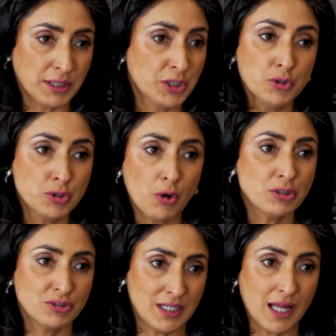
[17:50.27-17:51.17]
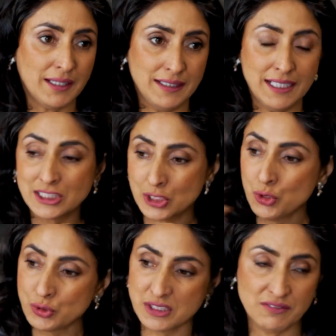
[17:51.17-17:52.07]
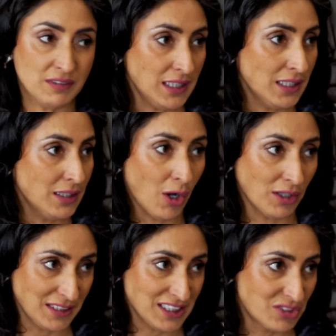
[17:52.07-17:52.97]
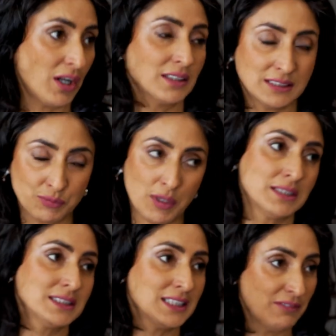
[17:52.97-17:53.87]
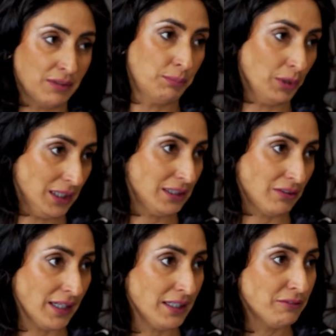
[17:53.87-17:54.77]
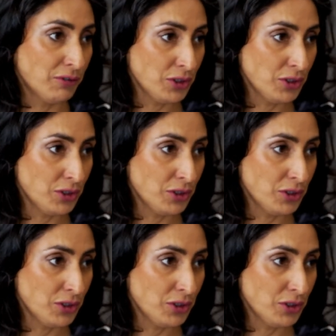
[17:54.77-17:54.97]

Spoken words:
But you don't rely exclusively on these drugs as one silver bullet, right?